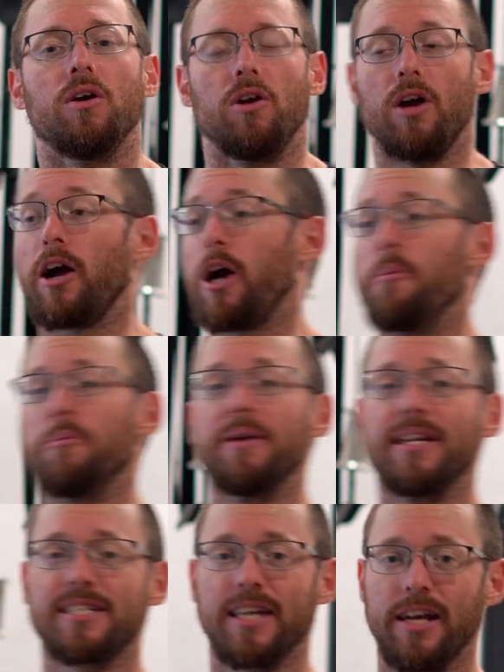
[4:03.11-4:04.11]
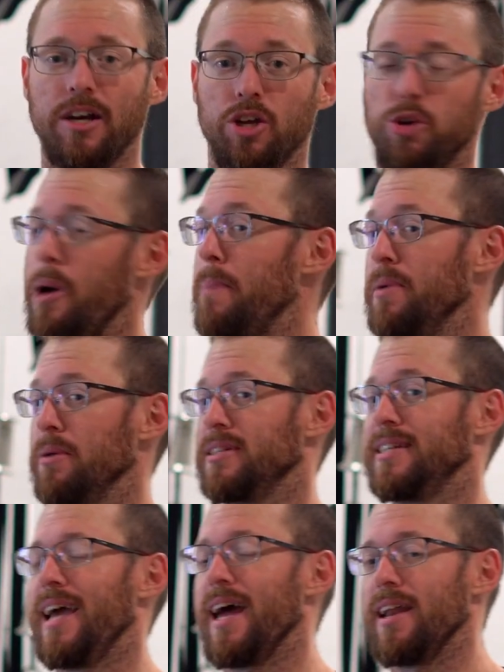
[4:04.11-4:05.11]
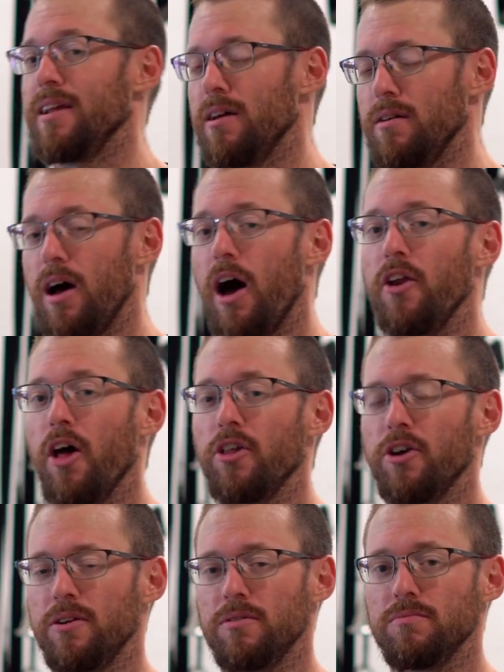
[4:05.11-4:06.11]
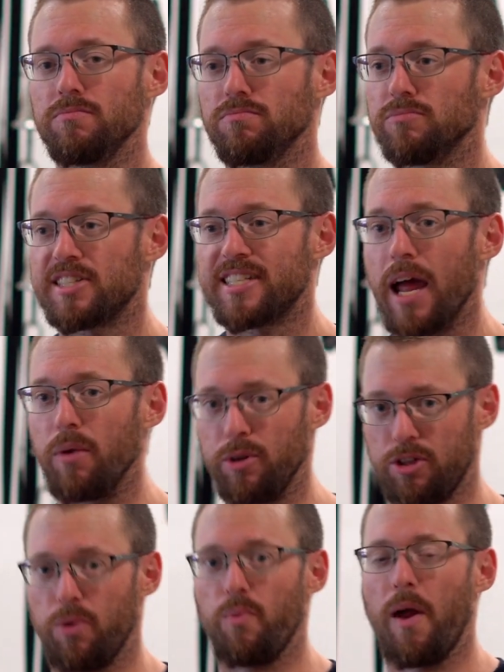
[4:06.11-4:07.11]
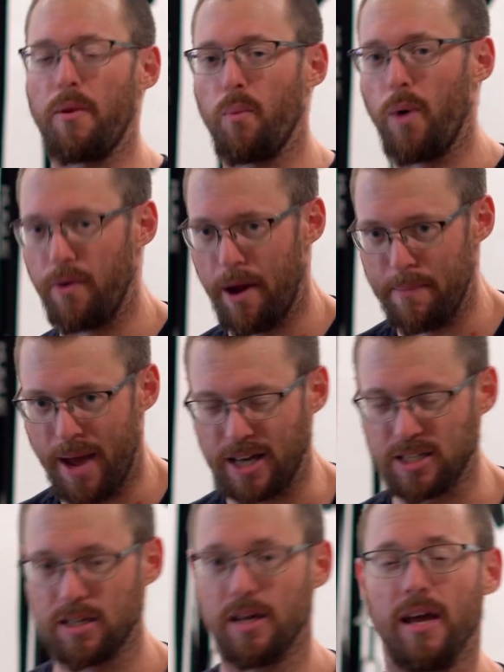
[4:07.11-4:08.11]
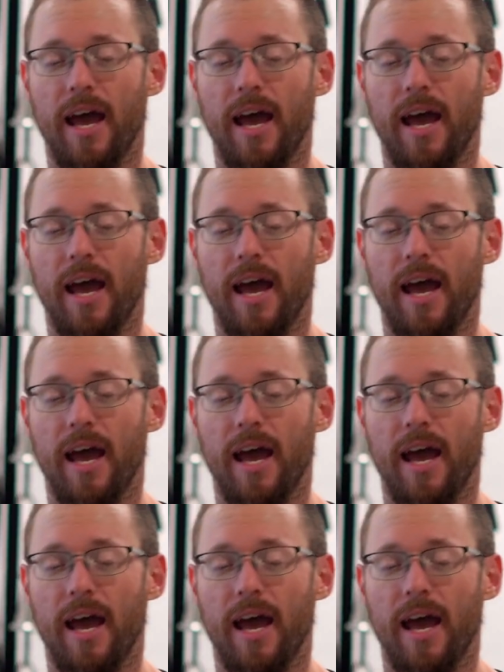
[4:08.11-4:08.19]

a couple minutes later, you might be able to get another set with your 1 rep max.